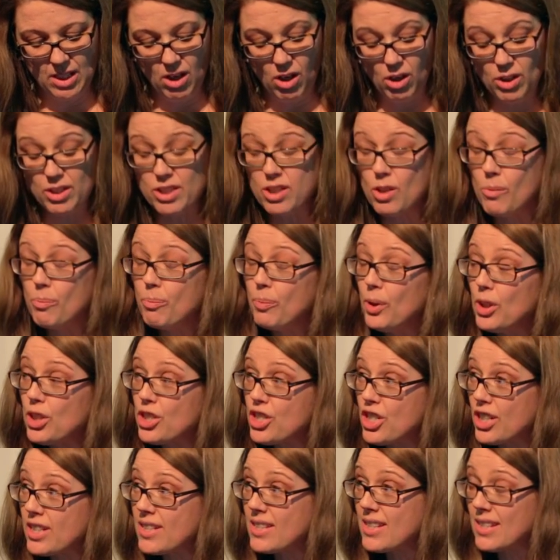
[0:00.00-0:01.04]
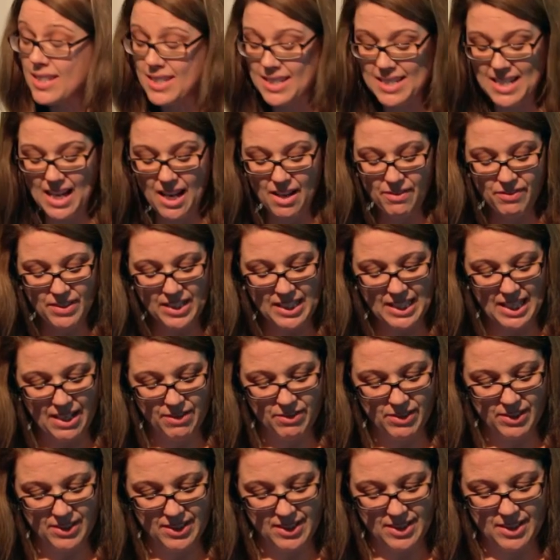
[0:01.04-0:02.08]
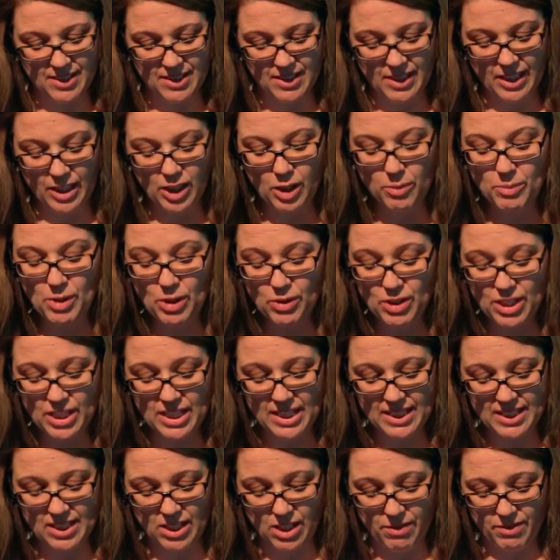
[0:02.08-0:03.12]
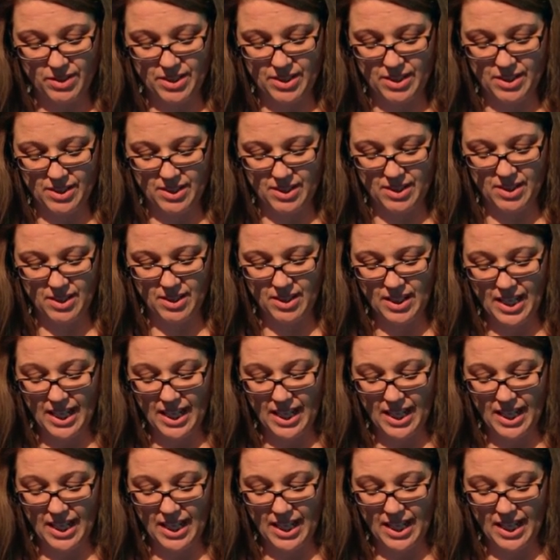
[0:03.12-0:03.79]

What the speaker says: Also, budgets and staffing levels in community services